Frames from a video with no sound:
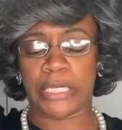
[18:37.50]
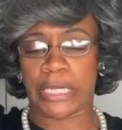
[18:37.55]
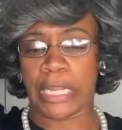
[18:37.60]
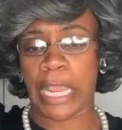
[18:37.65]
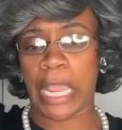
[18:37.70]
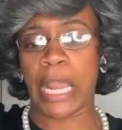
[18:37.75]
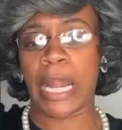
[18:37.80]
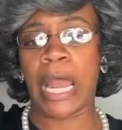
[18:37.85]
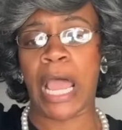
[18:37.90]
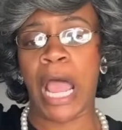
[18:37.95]
can get
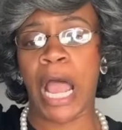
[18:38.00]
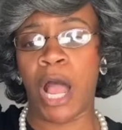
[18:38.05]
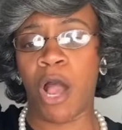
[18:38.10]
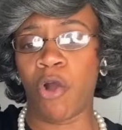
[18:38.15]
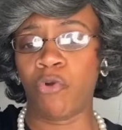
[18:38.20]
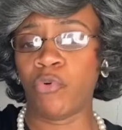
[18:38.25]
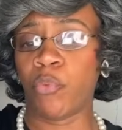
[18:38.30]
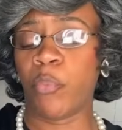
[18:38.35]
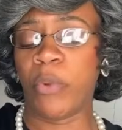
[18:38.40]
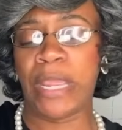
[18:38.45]
the hell
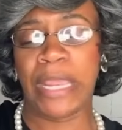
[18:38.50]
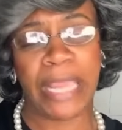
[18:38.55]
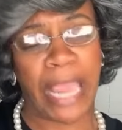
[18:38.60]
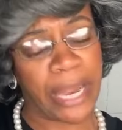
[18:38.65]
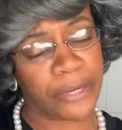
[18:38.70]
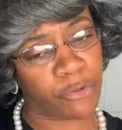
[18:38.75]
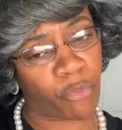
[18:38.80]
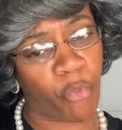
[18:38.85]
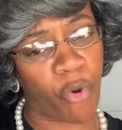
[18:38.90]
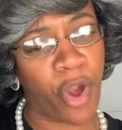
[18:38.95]
on. We
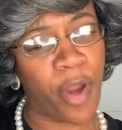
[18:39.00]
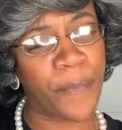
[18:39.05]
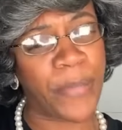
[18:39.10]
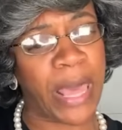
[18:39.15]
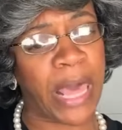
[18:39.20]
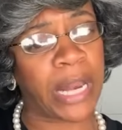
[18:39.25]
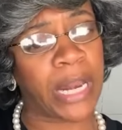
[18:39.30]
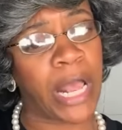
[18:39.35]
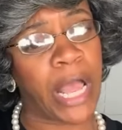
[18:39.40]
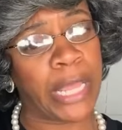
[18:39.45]
ain't got to worry
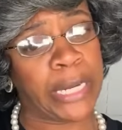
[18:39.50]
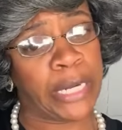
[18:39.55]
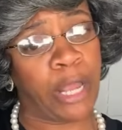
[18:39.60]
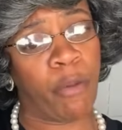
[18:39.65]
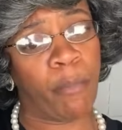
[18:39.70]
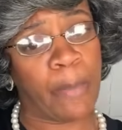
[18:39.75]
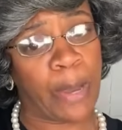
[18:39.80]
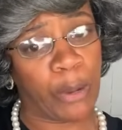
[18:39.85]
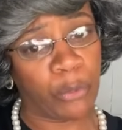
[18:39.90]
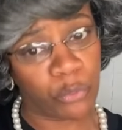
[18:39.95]
about her
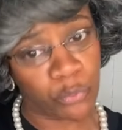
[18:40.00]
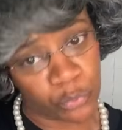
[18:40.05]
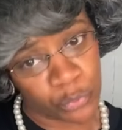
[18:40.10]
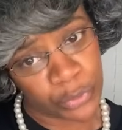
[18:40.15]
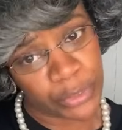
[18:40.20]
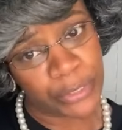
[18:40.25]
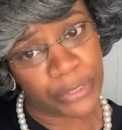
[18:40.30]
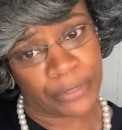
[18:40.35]
no more.